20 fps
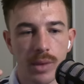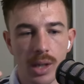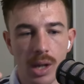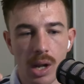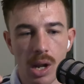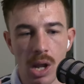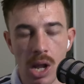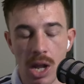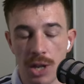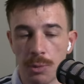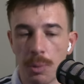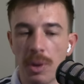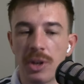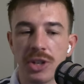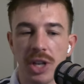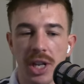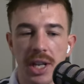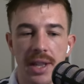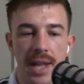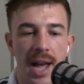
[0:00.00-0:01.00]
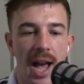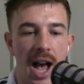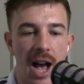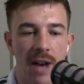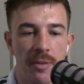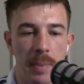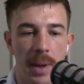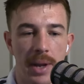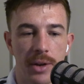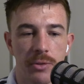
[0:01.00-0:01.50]
especially in the
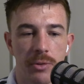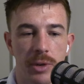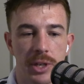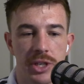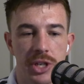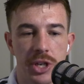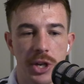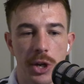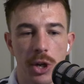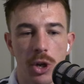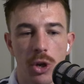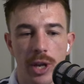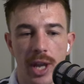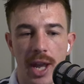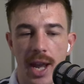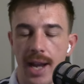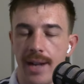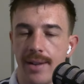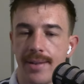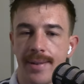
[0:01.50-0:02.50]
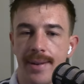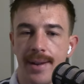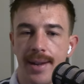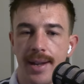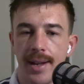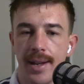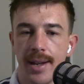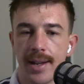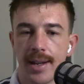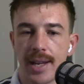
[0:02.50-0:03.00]
halfbacks region, you look at
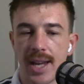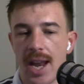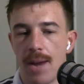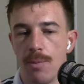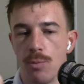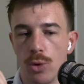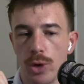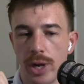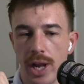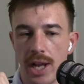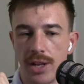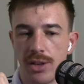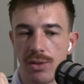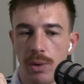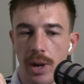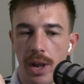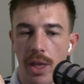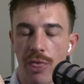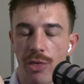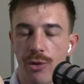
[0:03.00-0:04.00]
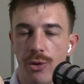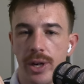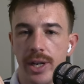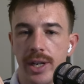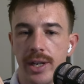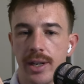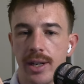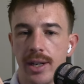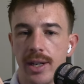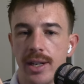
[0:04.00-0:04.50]
Cameron Roigard 23,
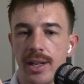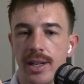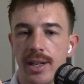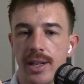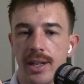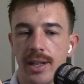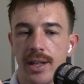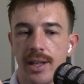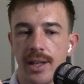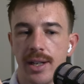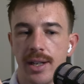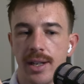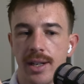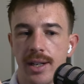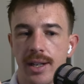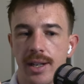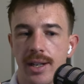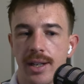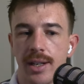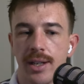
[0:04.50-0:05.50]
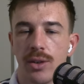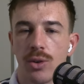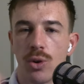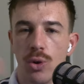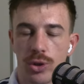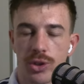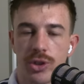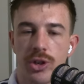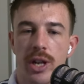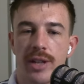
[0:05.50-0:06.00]
Court
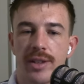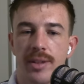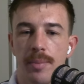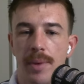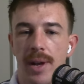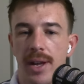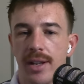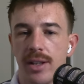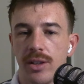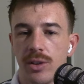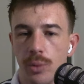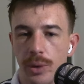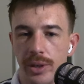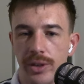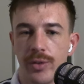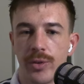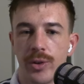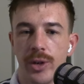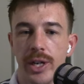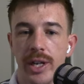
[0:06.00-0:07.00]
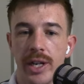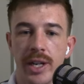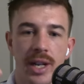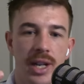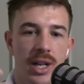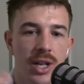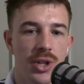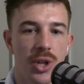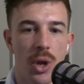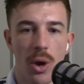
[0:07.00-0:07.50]
Ratima 23,
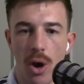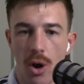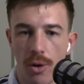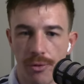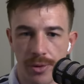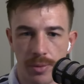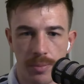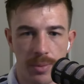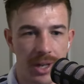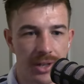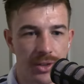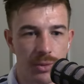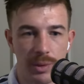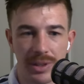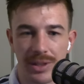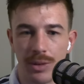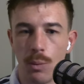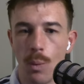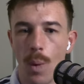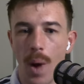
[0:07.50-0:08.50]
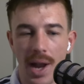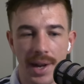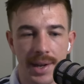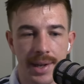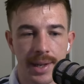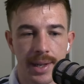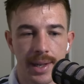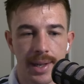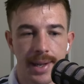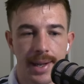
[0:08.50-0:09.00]
Noah Hotham like 21,
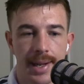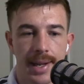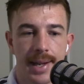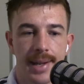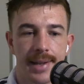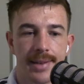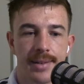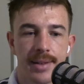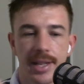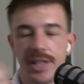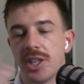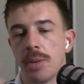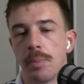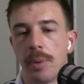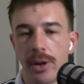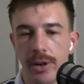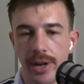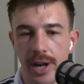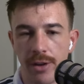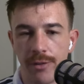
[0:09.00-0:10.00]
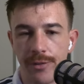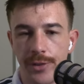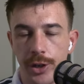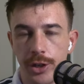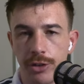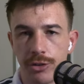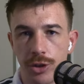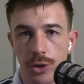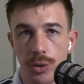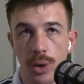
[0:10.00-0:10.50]
TJ Perinar 32.